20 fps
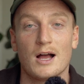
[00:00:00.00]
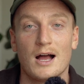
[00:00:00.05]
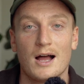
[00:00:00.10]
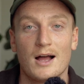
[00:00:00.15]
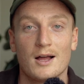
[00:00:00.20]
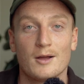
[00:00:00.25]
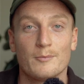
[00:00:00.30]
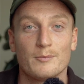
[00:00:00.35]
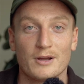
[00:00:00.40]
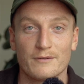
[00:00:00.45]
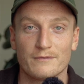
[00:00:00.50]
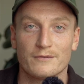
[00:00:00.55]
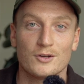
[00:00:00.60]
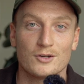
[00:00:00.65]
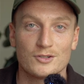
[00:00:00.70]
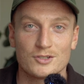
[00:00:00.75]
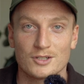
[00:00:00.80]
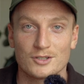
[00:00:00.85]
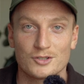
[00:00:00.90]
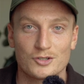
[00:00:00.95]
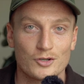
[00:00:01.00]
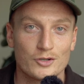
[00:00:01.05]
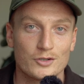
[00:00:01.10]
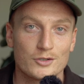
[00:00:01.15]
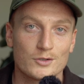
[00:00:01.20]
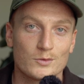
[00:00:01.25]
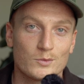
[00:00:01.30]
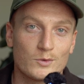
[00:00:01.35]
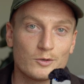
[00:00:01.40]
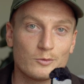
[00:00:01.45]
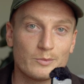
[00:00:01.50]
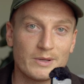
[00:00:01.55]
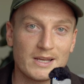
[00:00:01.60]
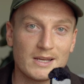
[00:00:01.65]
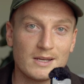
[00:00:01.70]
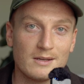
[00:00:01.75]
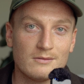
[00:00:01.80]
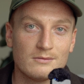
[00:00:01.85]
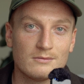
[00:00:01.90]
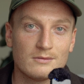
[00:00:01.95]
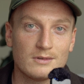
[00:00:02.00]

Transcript: but future shoots will be